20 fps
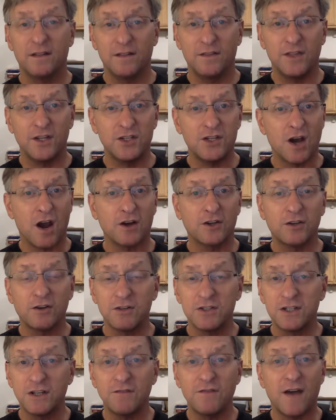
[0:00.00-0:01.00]
the
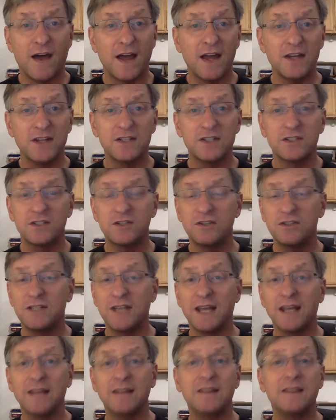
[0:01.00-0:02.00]
doctor's advice to
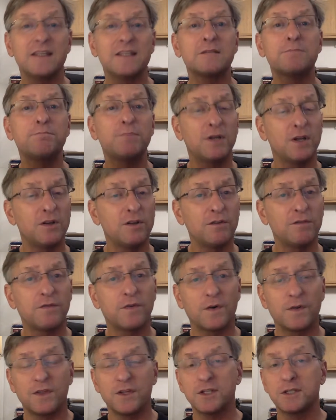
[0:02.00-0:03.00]
take this pill
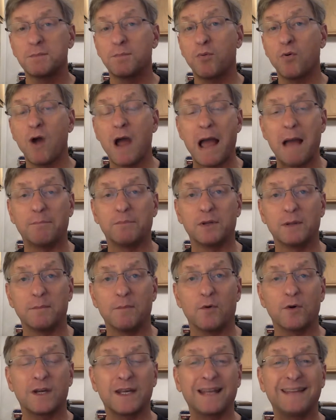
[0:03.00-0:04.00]
for this problem
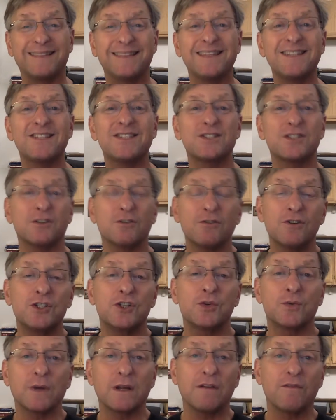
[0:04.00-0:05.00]
or get this
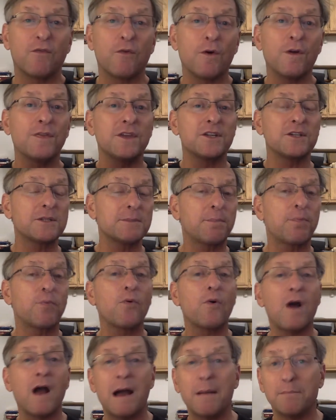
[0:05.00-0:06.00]
surgery for this
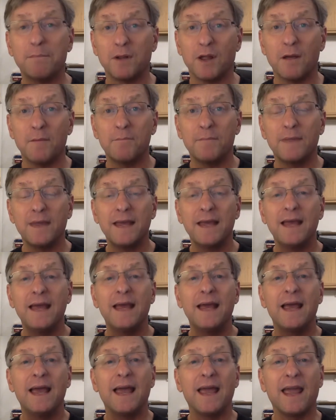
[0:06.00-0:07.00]
problem.
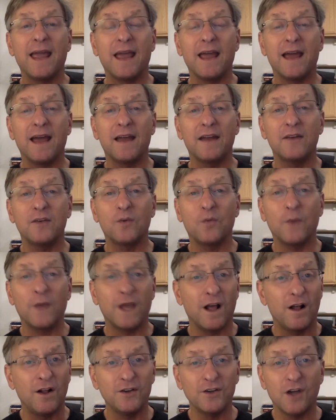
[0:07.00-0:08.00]
And we
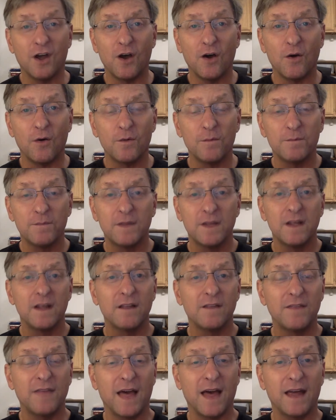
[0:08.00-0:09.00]
all know
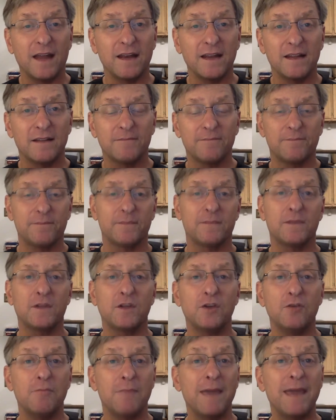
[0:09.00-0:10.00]
that
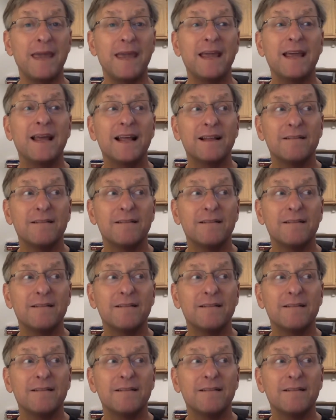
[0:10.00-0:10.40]
you may